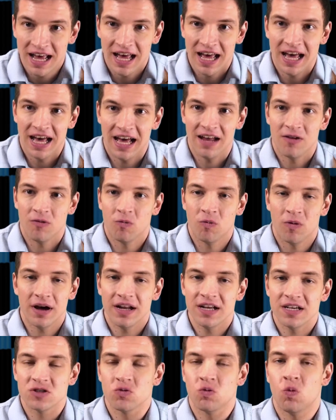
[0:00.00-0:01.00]
And
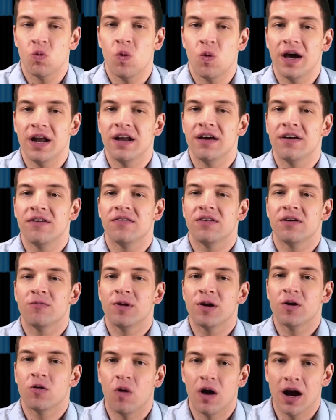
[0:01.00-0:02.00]
what is one of the
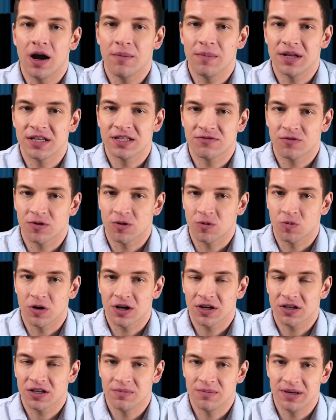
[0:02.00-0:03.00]
requirements for
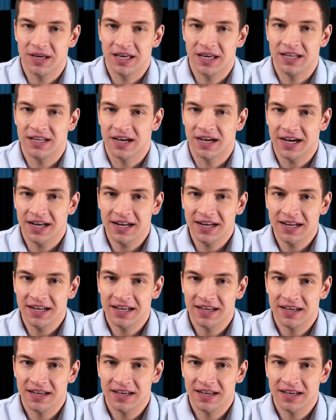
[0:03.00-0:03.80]
work to be done?